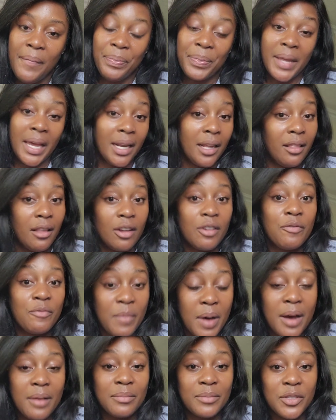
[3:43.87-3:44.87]
And a lot of
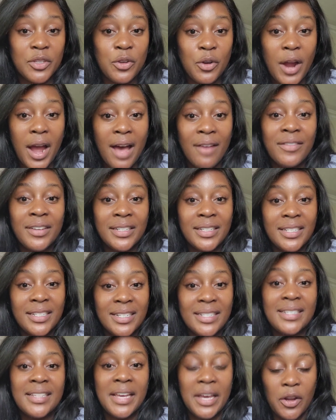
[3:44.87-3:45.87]
moms, you're having to
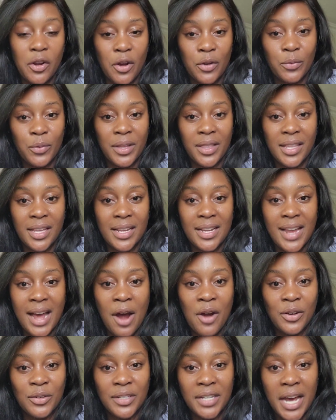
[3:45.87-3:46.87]
just get on with it.
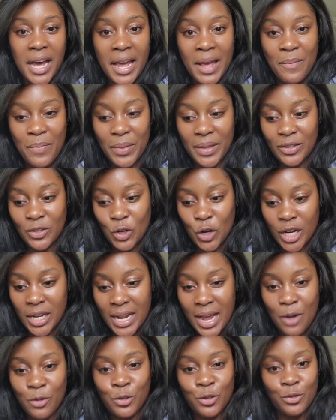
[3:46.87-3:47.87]
Our time is not
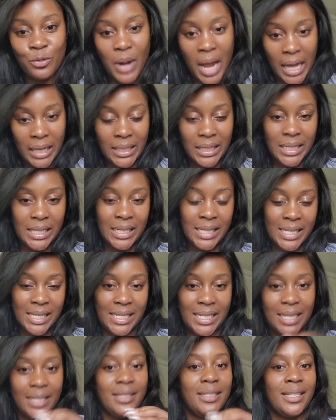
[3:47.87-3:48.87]
now to rest. It's
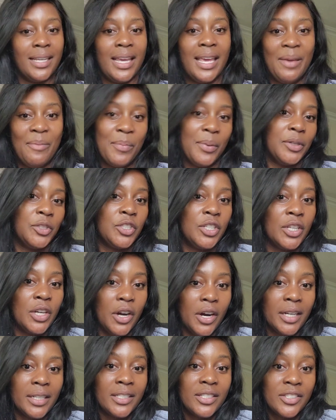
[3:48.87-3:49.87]
just to keep pushing
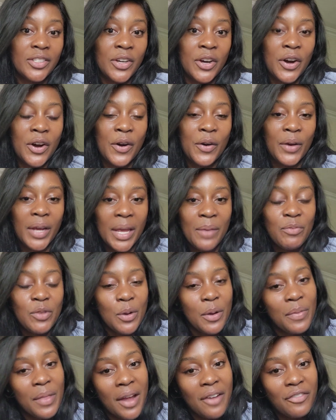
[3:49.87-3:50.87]
on. So keep
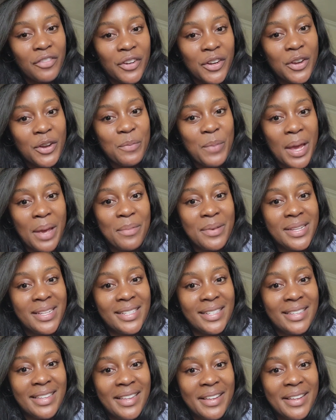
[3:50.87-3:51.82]
doing that for your babies.